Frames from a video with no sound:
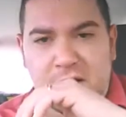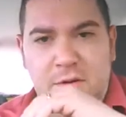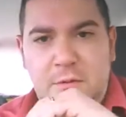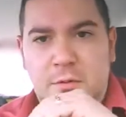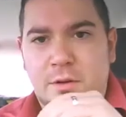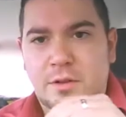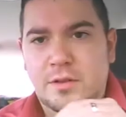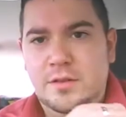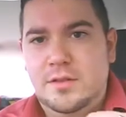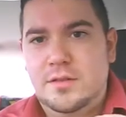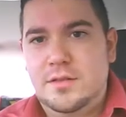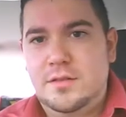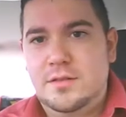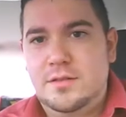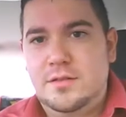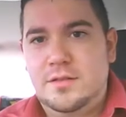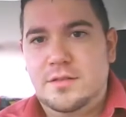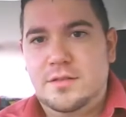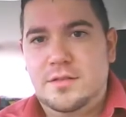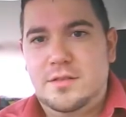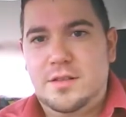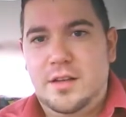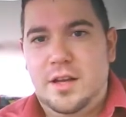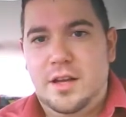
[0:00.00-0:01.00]
was
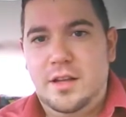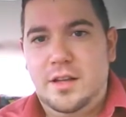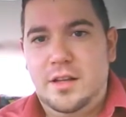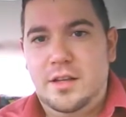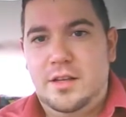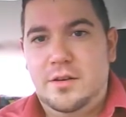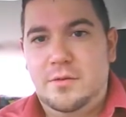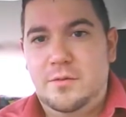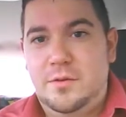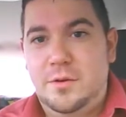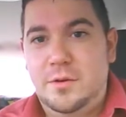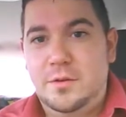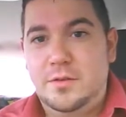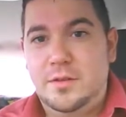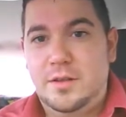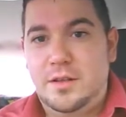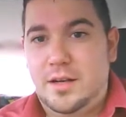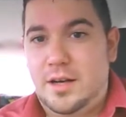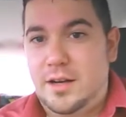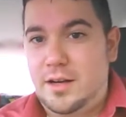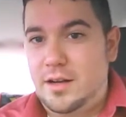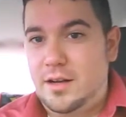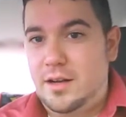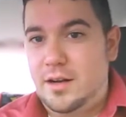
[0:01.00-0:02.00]
slightly
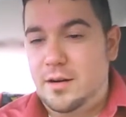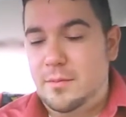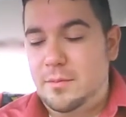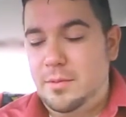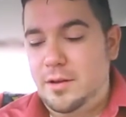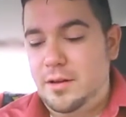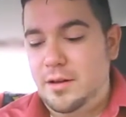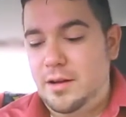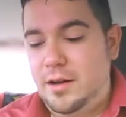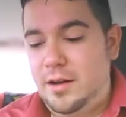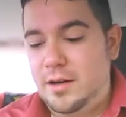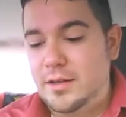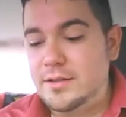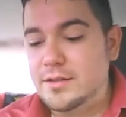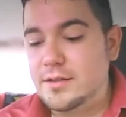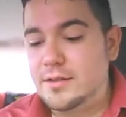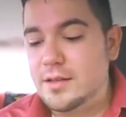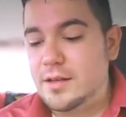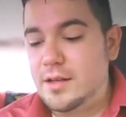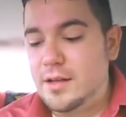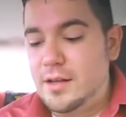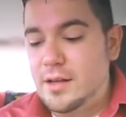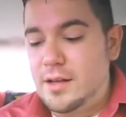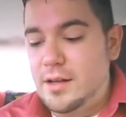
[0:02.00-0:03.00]
confusing, I gotta be
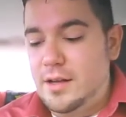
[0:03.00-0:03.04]
honest.